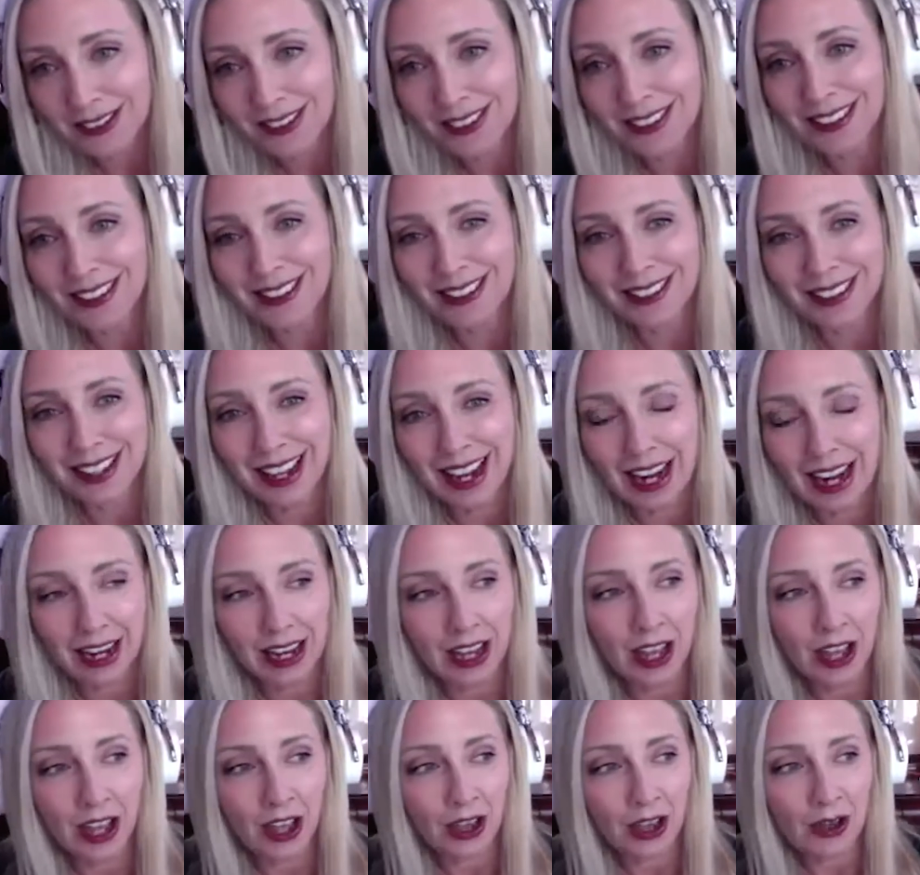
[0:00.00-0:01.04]
It's like,
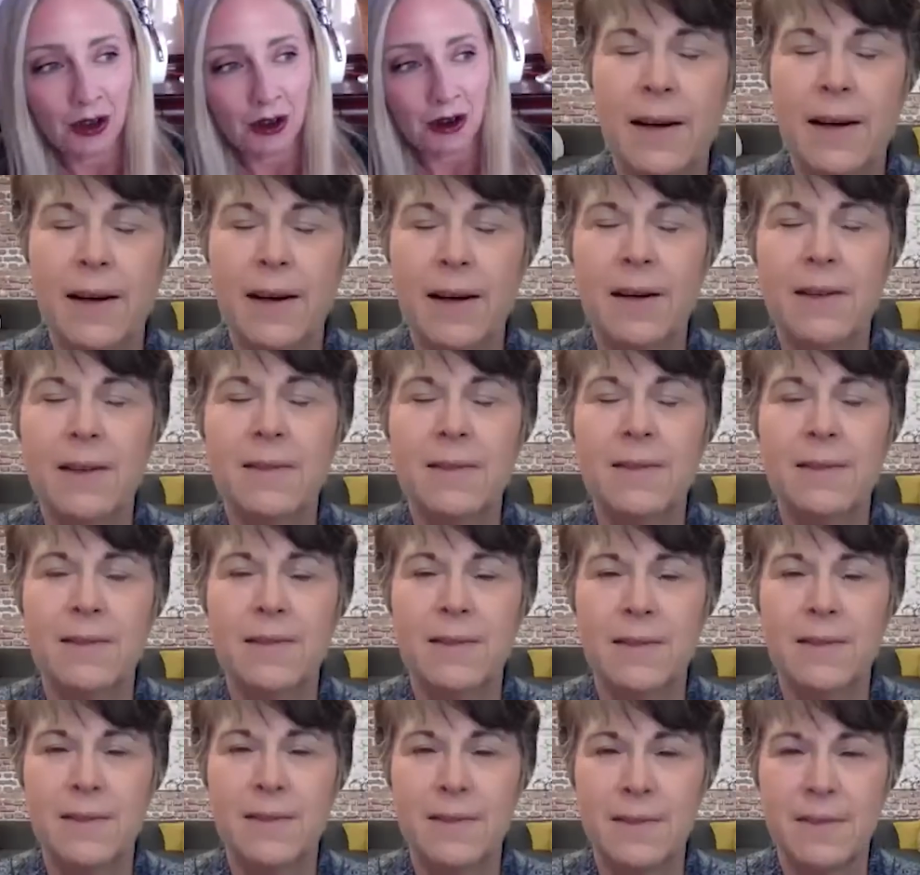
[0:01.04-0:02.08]

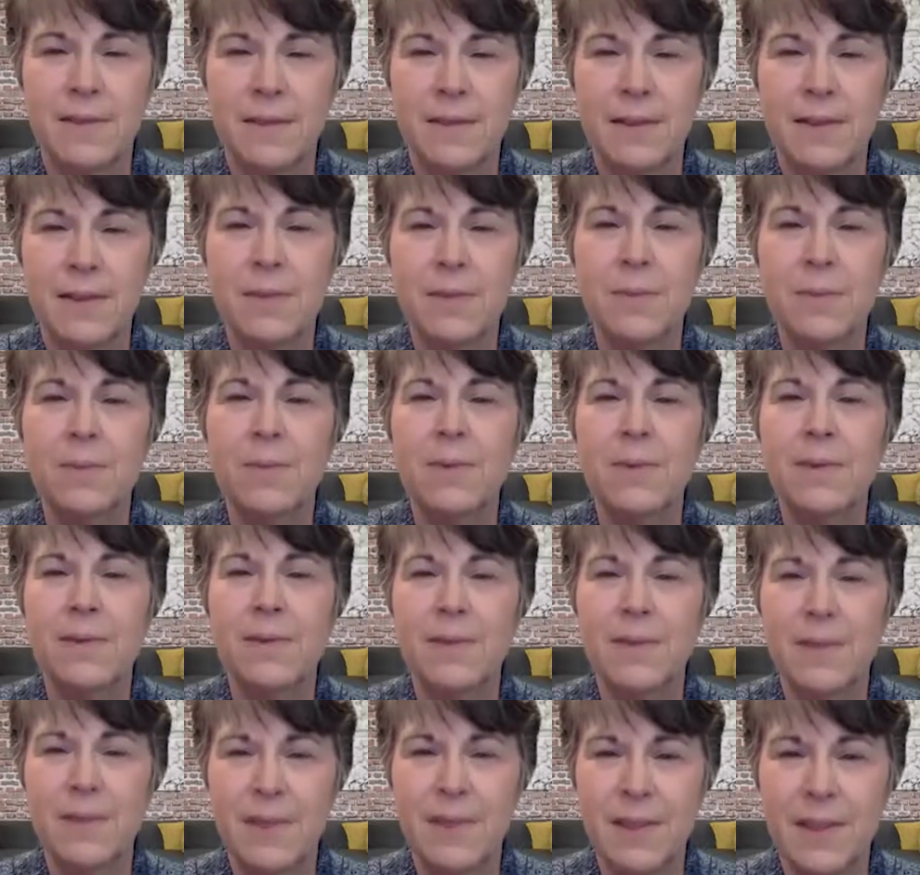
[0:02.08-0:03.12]
it's
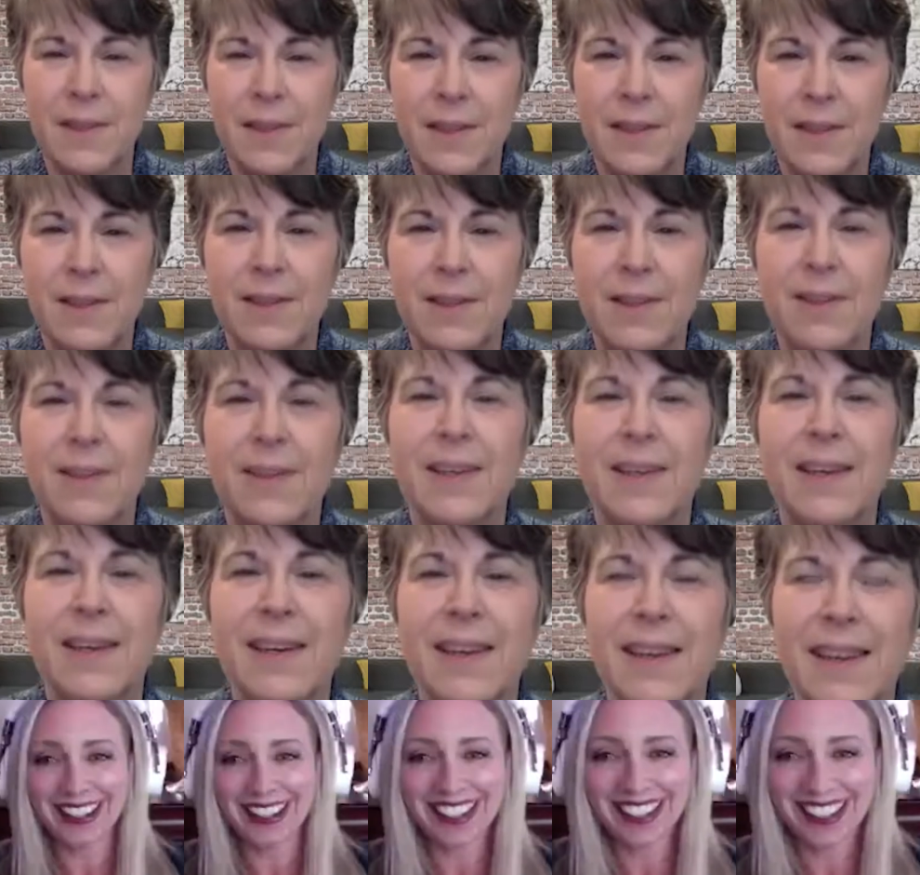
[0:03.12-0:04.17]
not.
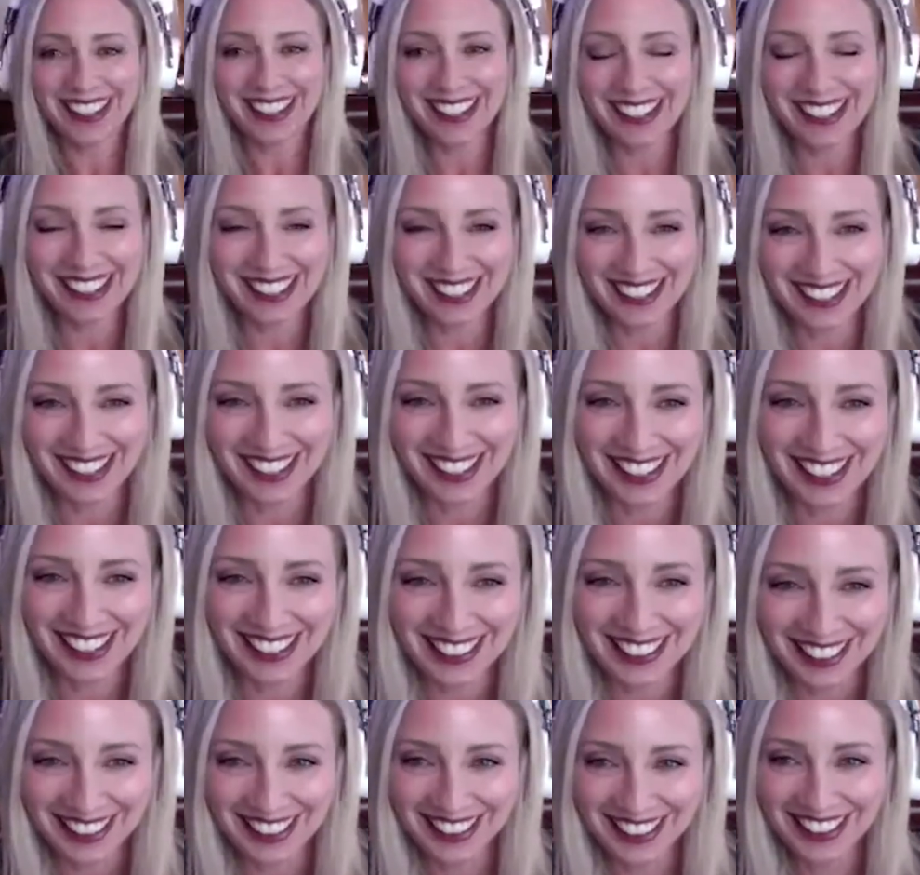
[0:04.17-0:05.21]
It's
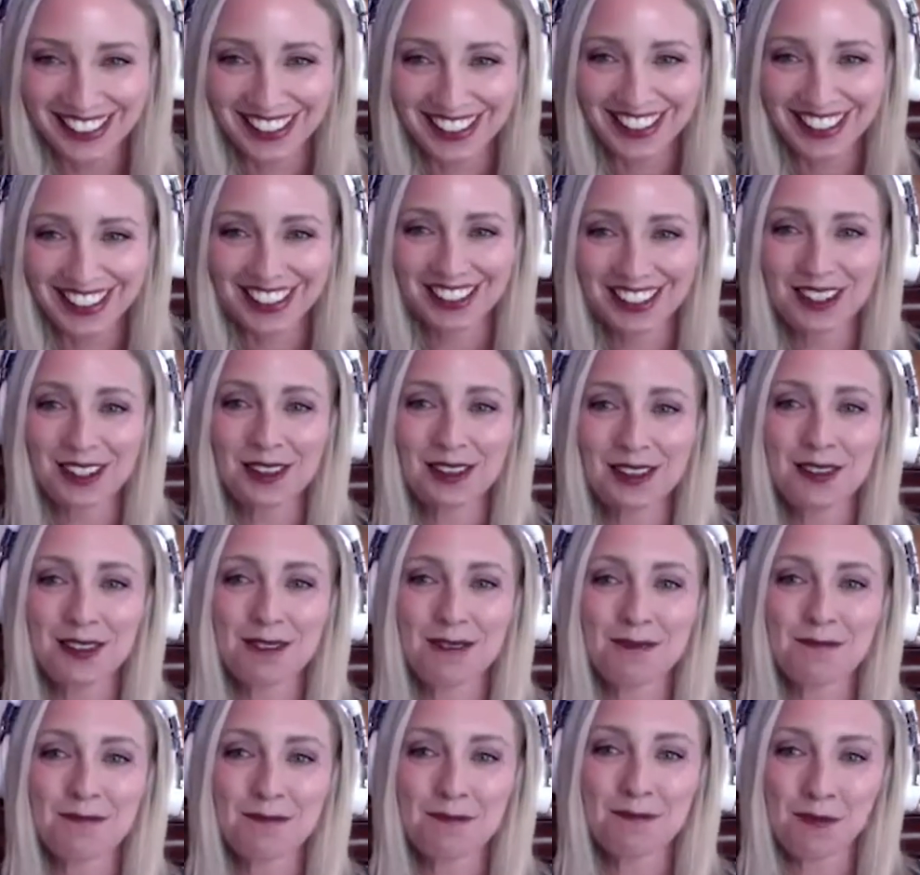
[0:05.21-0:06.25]
deeper than that,
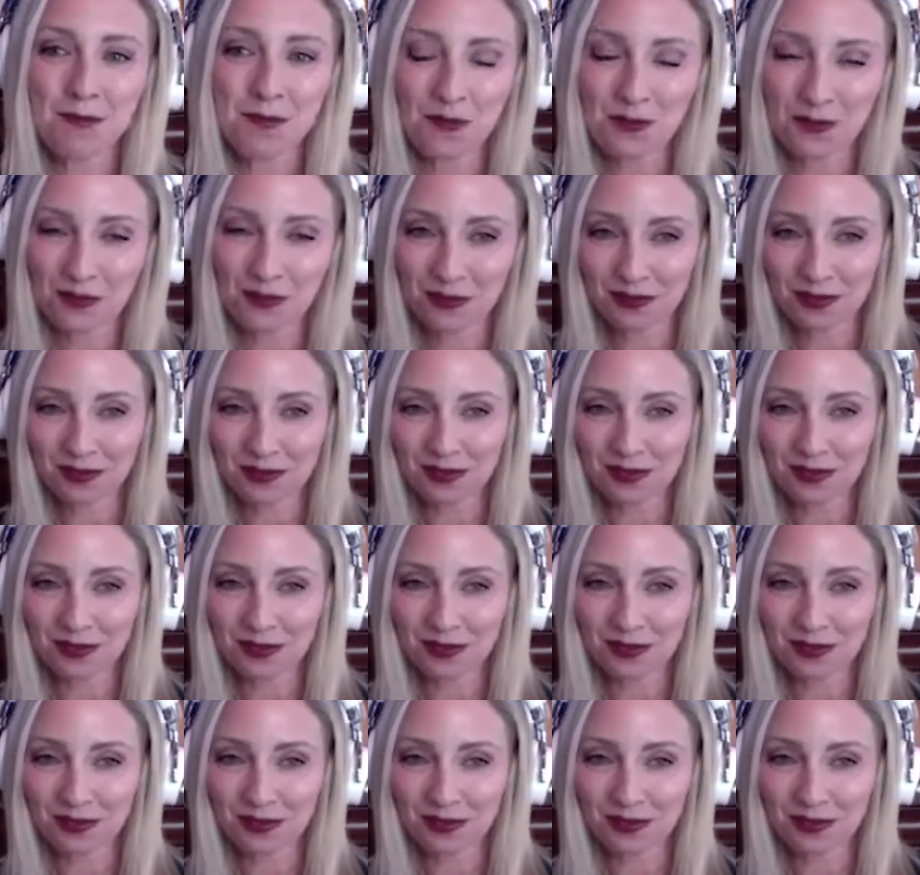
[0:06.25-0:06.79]
though.